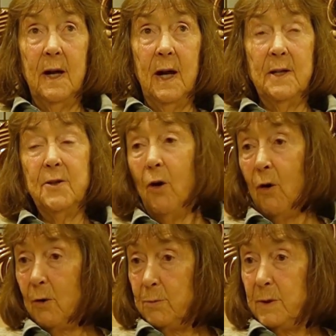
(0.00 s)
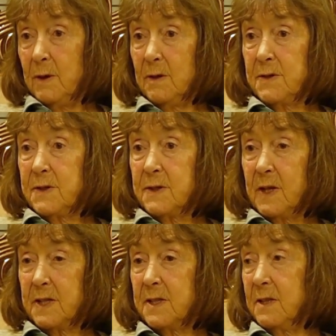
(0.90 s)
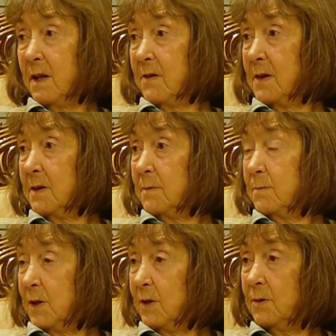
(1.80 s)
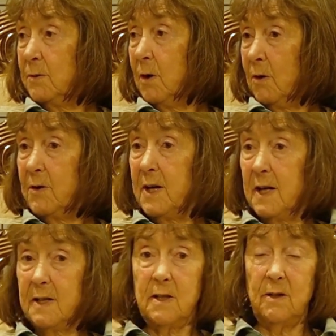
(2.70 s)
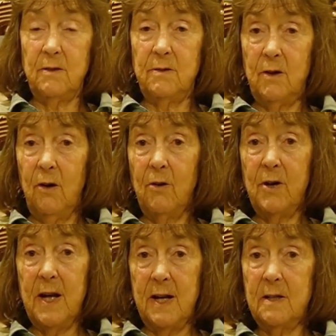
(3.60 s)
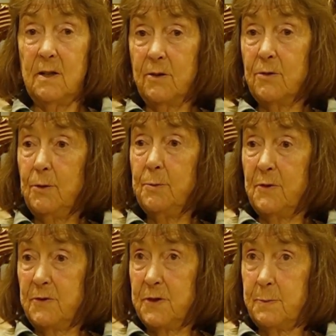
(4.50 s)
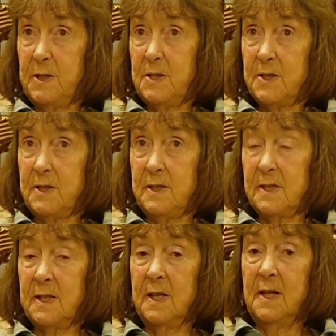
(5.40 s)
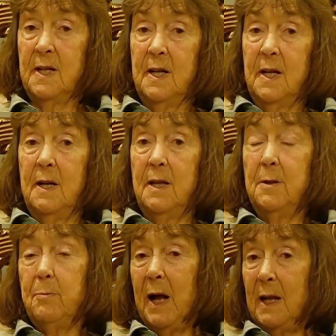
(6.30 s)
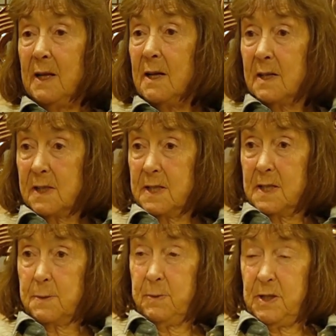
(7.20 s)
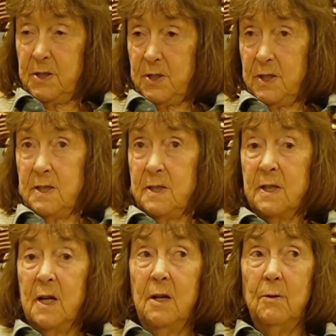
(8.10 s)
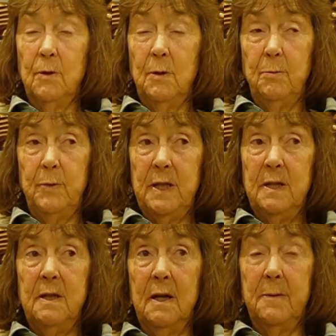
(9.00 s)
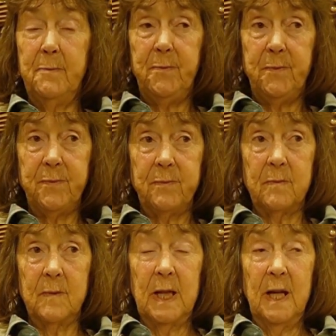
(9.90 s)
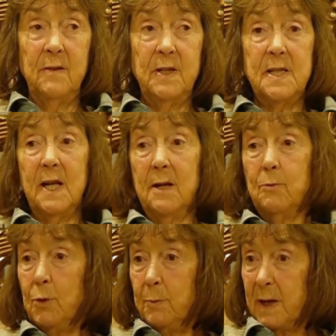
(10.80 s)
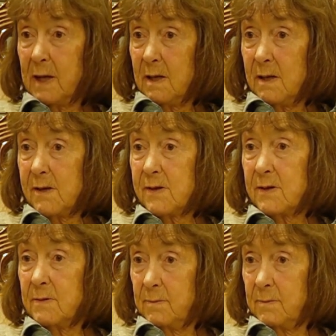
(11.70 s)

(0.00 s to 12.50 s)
And hornbills, that's another oriental group of species. And the Palearctic species will be things like woodpeckers,